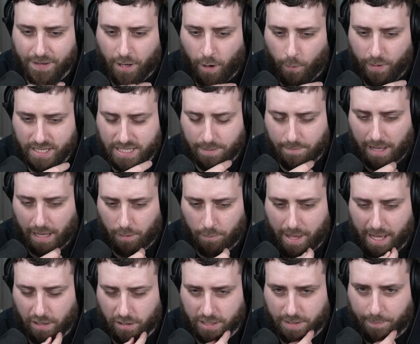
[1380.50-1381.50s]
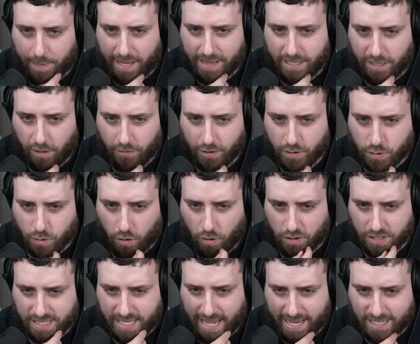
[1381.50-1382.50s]
go into Melmetal depending on the
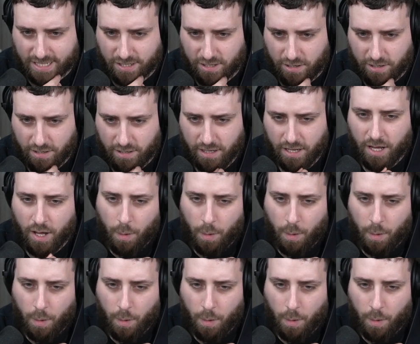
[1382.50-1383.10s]
draws next turn,